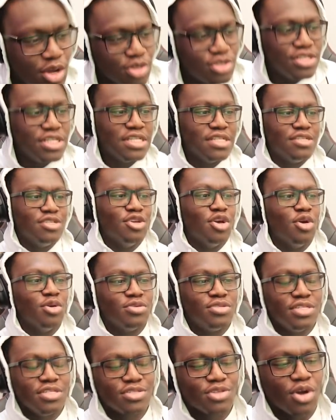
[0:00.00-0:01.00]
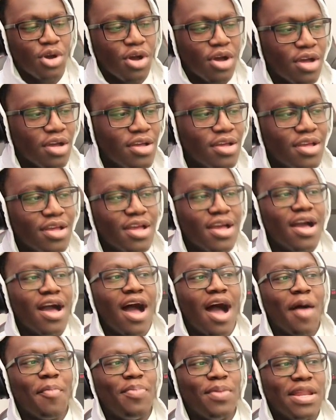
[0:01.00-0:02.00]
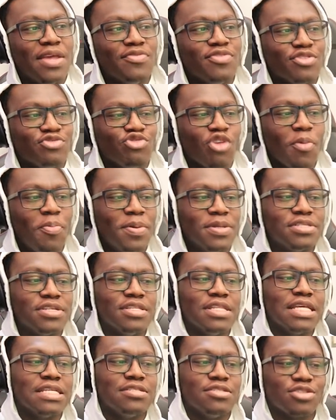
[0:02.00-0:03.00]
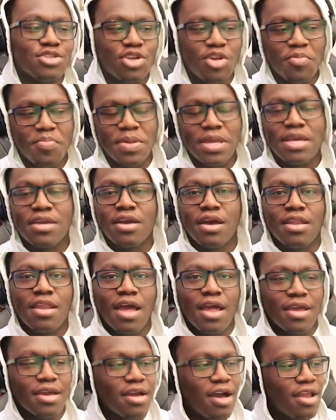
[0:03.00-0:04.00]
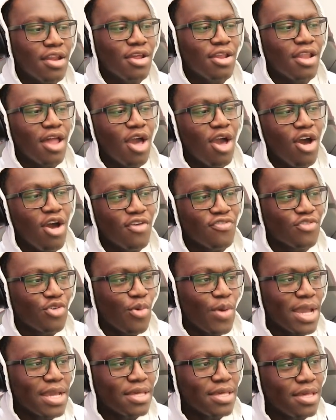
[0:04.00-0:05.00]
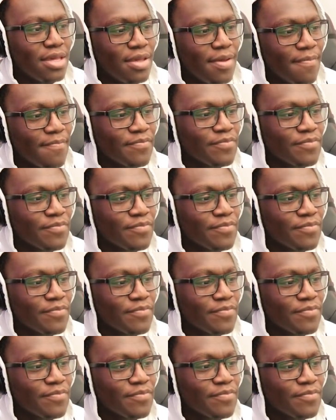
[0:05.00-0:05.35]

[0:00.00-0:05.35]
She's got. I believe the droppage in this is gonna be like kind of like earthquakey.